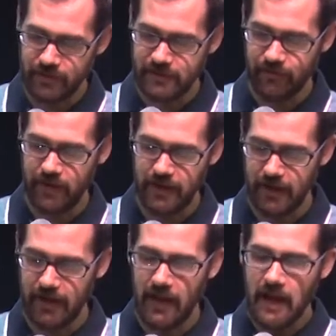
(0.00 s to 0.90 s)
his
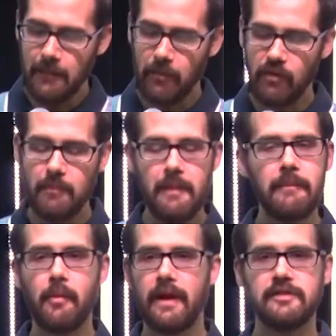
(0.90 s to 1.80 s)
divinity. But
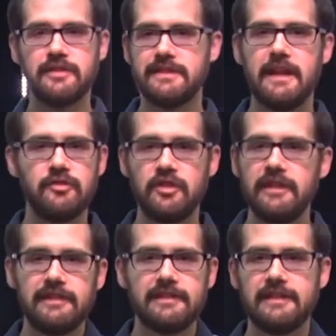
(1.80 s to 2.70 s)
remember what I just said,
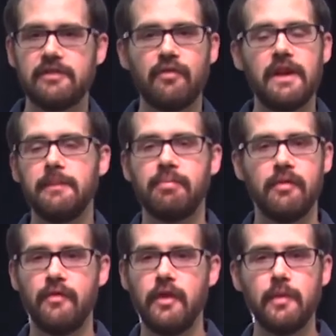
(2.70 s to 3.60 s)
Jesus has already
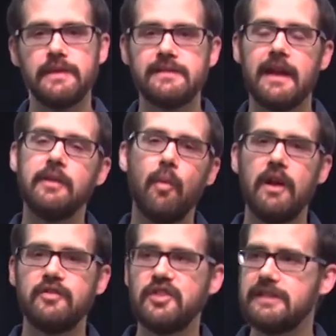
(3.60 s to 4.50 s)
proven who he said he
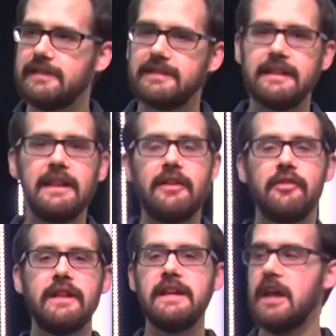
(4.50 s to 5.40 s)
was. Jesus
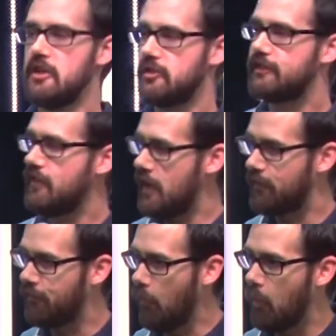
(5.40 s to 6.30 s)
literally just fed
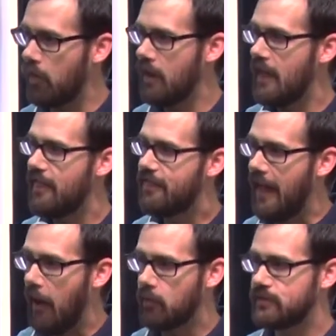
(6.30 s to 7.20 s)

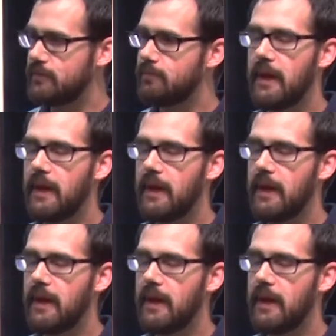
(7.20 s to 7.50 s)
4,000